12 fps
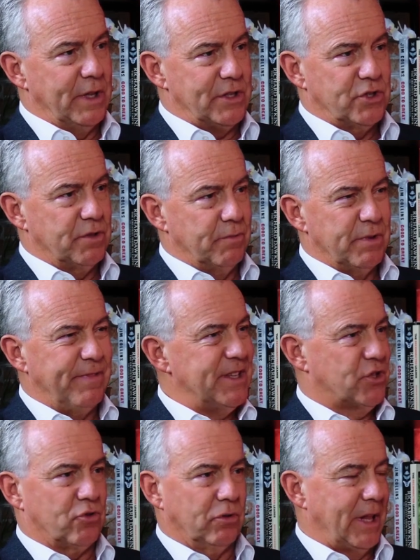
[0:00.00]
There's some
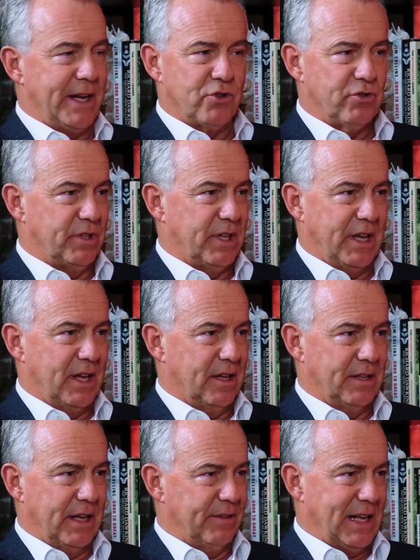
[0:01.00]
visceral hatred there.
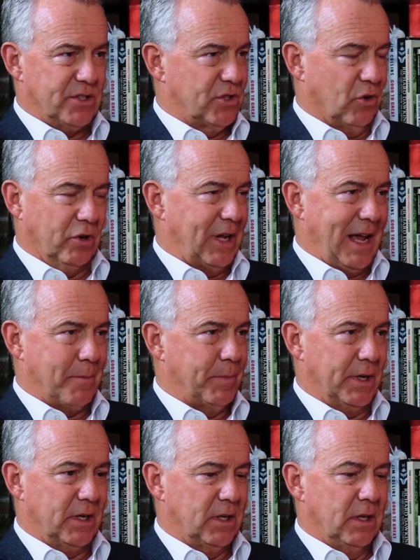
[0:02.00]
That's not going to
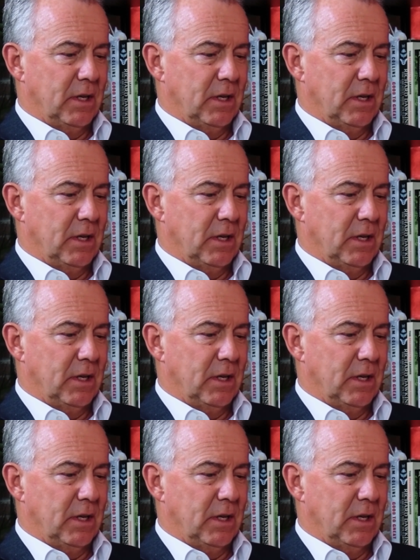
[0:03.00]
happen.